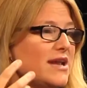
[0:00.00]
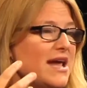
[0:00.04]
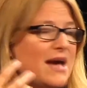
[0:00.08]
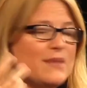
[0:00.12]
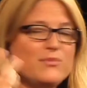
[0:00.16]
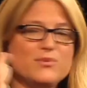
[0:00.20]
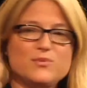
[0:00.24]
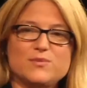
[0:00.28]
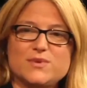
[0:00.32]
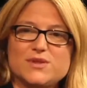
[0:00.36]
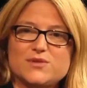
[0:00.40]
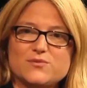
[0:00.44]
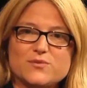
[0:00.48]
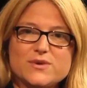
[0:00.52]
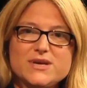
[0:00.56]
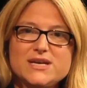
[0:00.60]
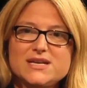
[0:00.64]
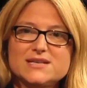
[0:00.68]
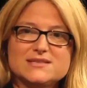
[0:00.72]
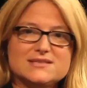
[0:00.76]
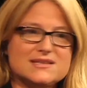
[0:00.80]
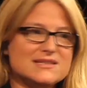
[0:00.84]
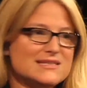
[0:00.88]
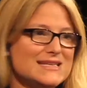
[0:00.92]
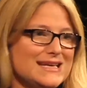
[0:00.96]
happened with
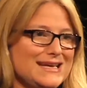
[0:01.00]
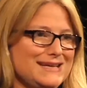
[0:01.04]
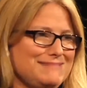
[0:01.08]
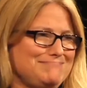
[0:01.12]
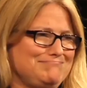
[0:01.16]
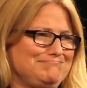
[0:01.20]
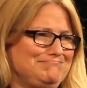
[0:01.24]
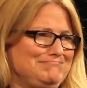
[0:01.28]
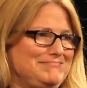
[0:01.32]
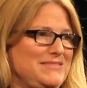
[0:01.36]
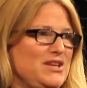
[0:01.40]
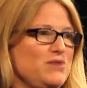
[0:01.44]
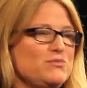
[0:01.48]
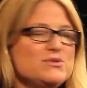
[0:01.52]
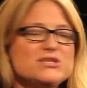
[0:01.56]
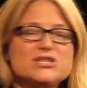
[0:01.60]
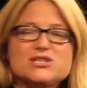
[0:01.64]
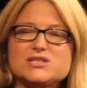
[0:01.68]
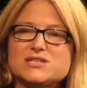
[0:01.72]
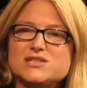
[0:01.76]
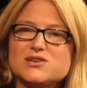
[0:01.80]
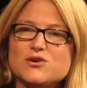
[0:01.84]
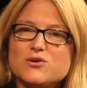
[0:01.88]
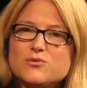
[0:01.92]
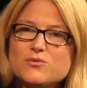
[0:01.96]
Reese. It's like there was
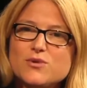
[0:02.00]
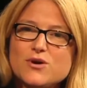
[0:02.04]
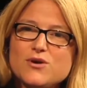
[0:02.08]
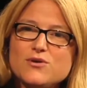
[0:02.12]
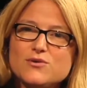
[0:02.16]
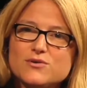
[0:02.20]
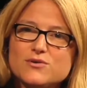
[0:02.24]
just no roles,